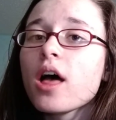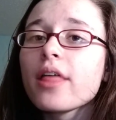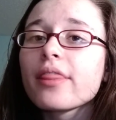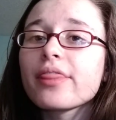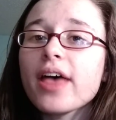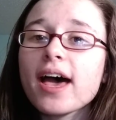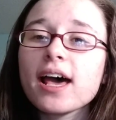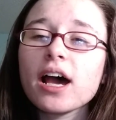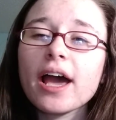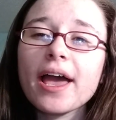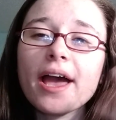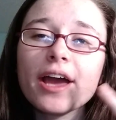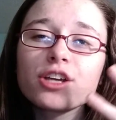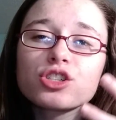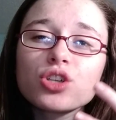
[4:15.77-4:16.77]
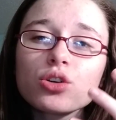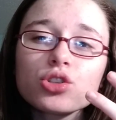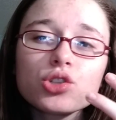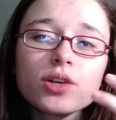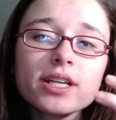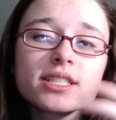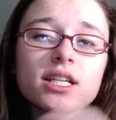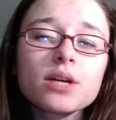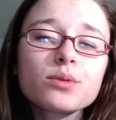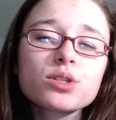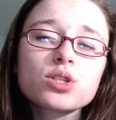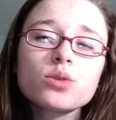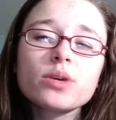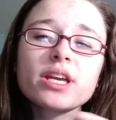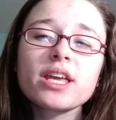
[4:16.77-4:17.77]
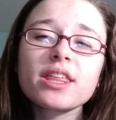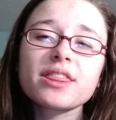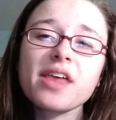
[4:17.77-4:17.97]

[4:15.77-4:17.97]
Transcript: that I showed you guys that I was doing